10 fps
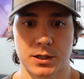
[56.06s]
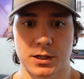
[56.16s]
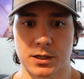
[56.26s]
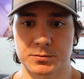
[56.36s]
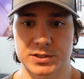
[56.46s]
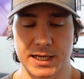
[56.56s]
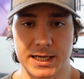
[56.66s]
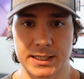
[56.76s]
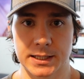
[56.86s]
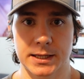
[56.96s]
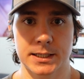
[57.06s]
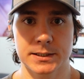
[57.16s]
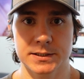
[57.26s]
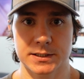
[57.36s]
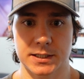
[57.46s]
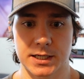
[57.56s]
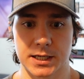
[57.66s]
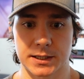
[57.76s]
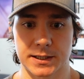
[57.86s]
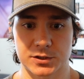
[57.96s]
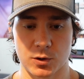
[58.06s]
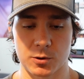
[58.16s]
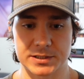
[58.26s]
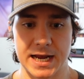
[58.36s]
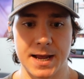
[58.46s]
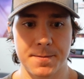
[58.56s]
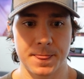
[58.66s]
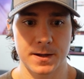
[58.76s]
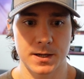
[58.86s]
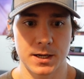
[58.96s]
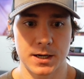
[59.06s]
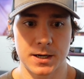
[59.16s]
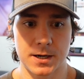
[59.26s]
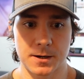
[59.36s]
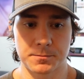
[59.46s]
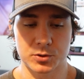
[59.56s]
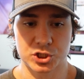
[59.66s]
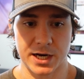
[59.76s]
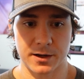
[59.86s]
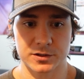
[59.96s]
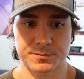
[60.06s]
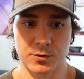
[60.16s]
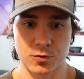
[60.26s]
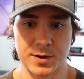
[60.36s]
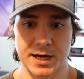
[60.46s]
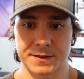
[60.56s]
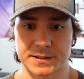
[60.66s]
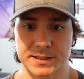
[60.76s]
just ending things. And that's where I was at. Shout out to my roommate at the